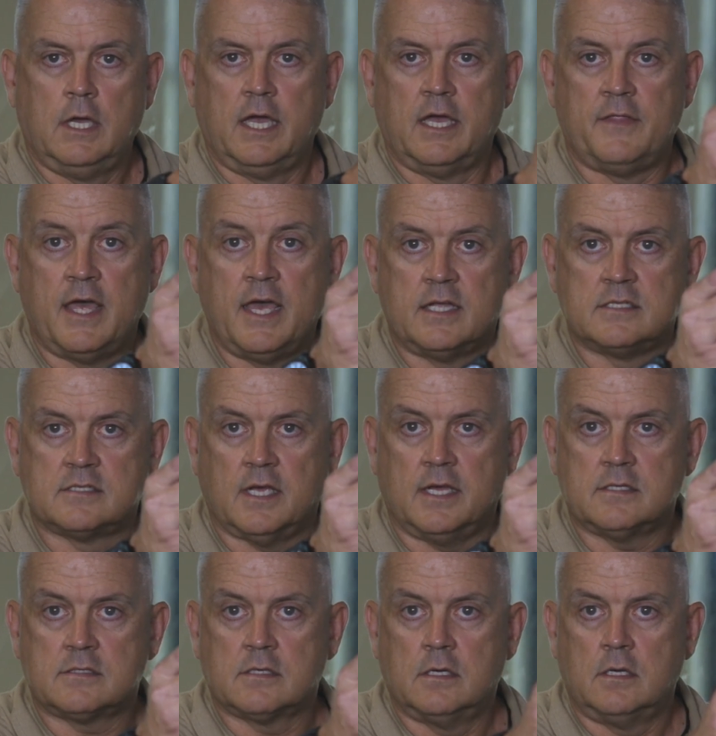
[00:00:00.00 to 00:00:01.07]
and the
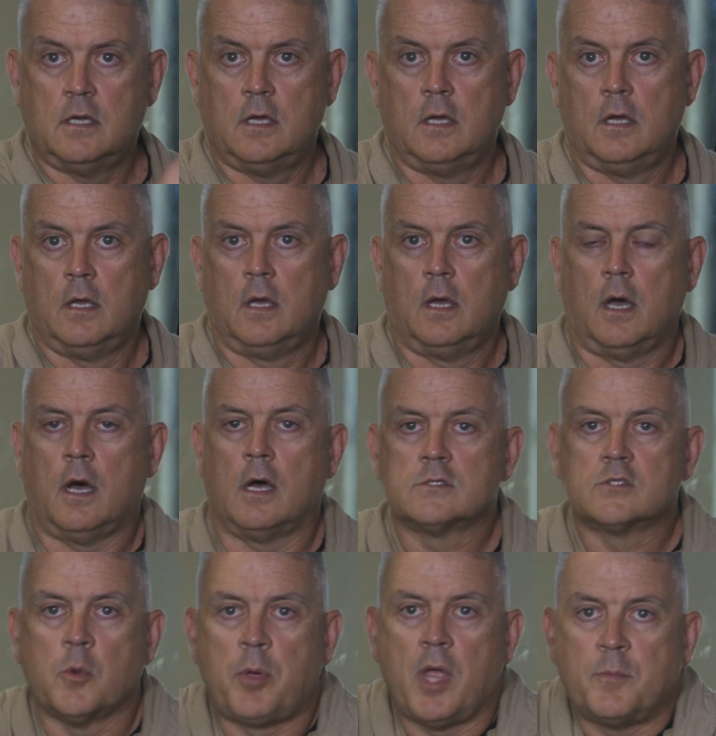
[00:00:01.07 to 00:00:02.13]
headsets.
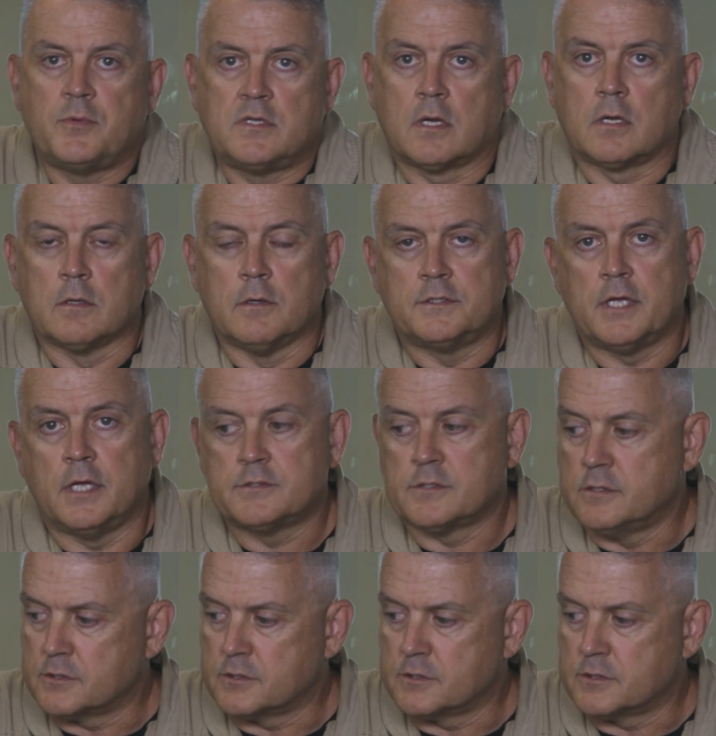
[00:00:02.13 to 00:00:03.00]
Also pay particular attention